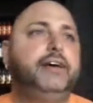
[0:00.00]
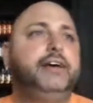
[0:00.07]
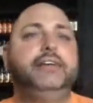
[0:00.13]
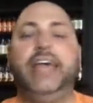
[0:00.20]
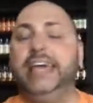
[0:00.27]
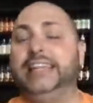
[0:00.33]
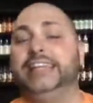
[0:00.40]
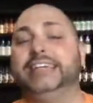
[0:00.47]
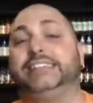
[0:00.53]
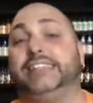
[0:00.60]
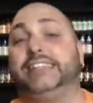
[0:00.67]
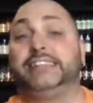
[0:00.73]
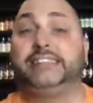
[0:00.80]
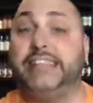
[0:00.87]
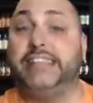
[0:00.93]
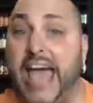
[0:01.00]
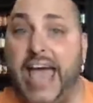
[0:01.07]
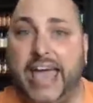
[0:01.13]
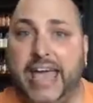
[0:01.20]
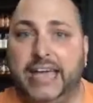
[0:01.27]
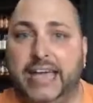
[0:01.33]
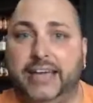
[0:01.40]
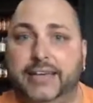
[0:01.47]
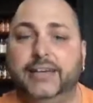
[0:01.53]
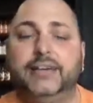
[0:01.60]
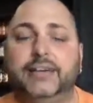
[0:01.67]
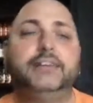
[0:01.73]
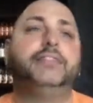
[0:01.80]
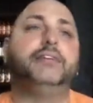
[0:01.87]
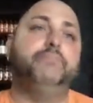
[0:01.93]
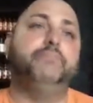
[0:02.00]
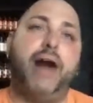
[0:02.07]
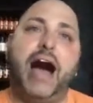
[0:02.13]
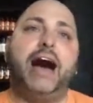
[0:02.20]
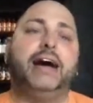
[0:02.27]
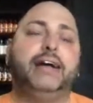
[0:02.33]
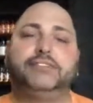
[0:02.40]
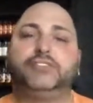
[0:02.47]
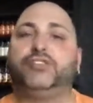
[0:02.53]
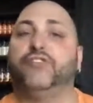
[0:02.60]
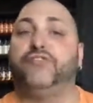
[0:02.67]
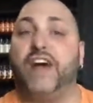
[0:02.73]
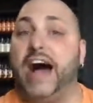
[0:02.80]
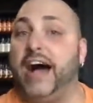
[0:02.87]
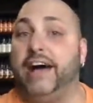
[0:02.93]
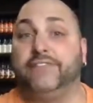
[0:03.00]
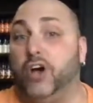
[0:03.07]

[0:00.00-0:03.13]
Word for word: Needless to say, the mod survived